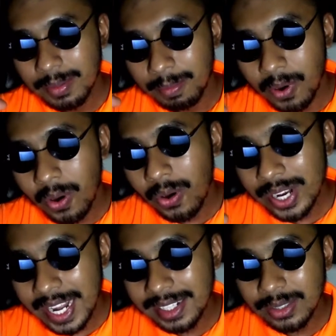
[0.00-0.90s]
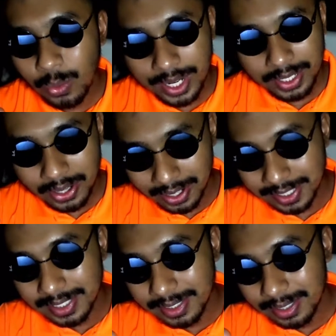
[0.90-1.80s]
more than
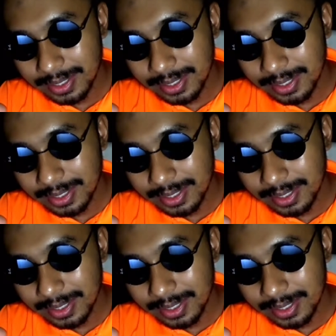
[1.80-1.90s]
$20.